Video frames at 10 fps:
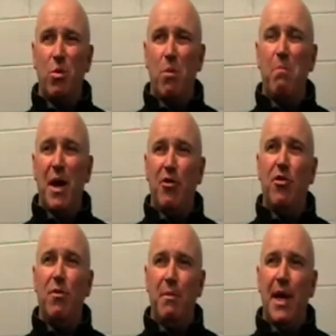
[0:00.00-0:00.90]
were better
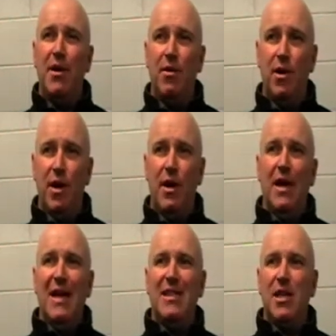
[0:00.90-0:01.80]
and better
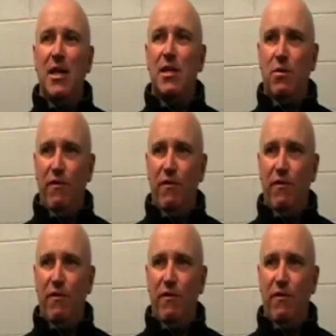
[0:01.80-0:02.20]
at just